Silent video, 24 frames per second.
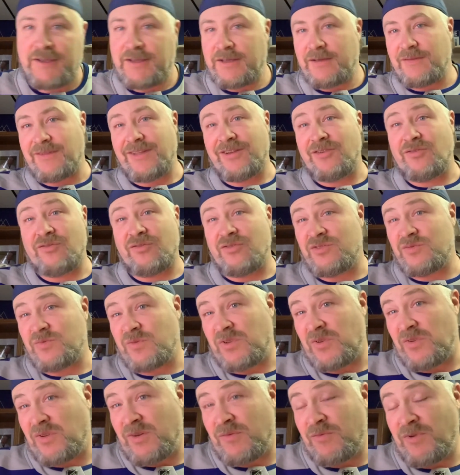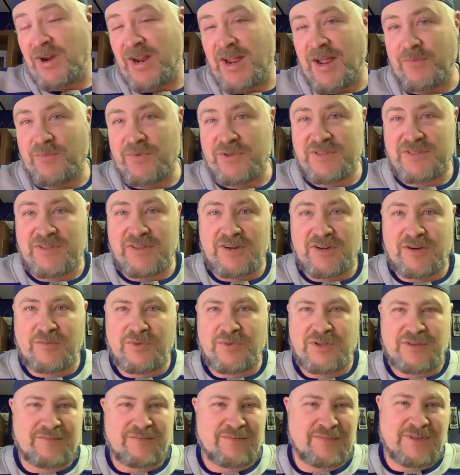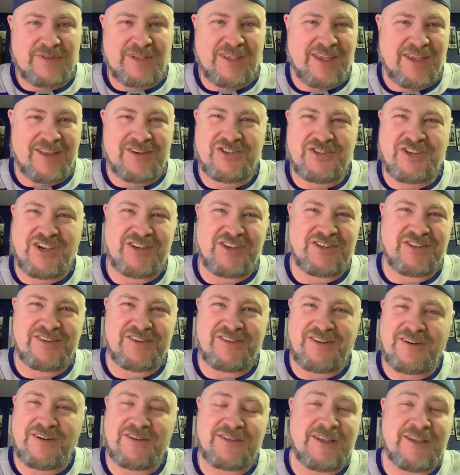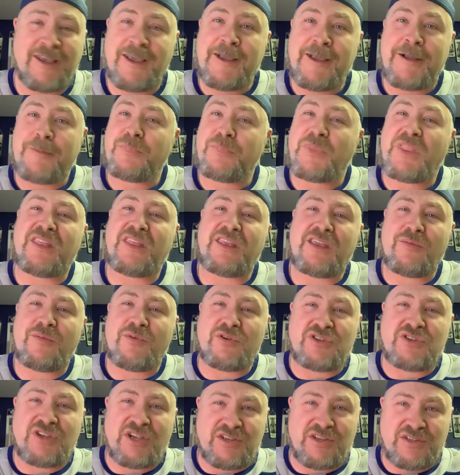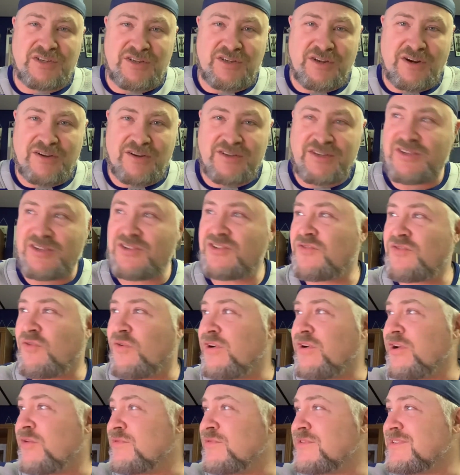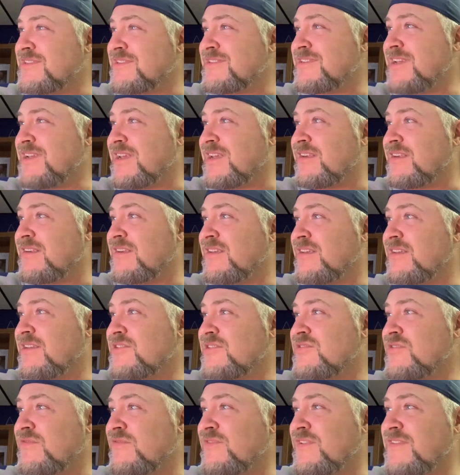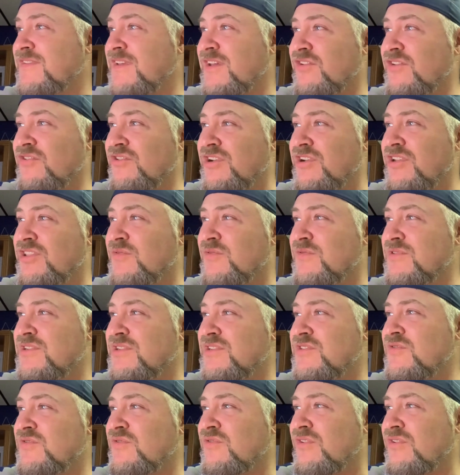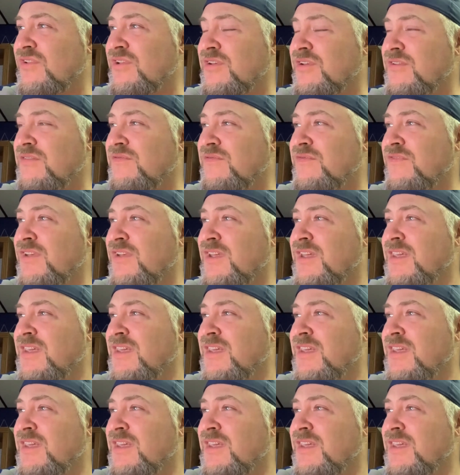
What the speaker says: And who knows what happens there. But again, changing darts. The thing about changing darts, his scoring was insane. So if you take a look, there was a total of,